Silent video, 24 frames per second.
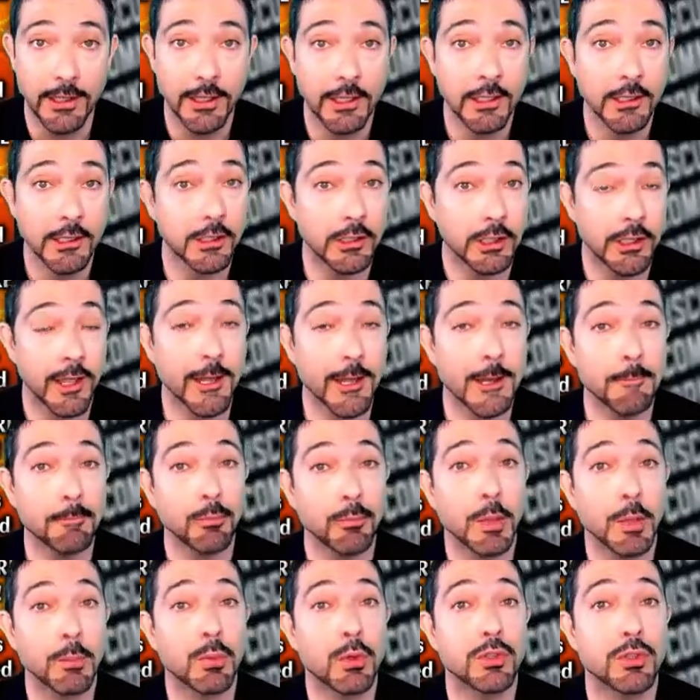Click on it,
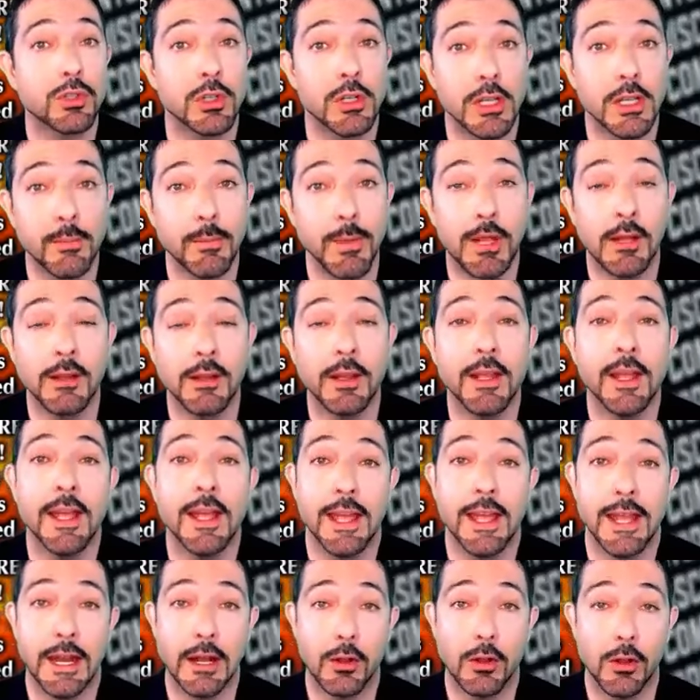put your email,
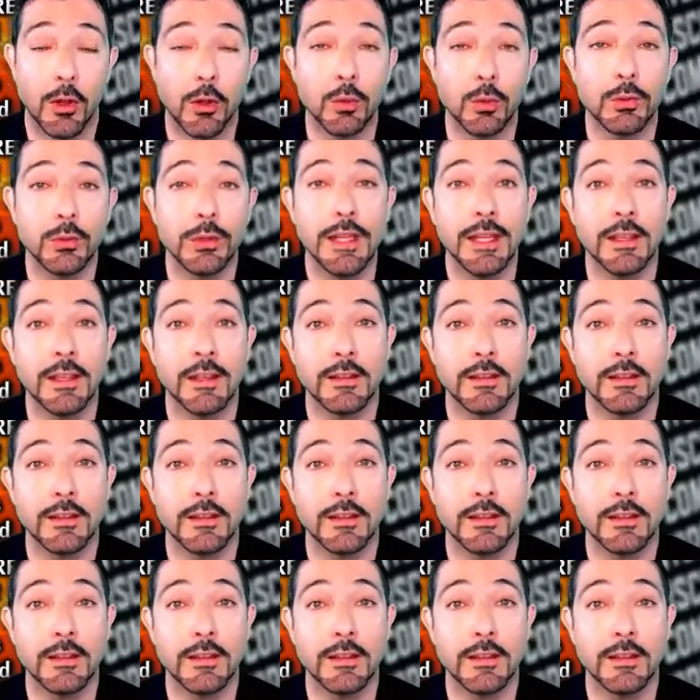and I'll only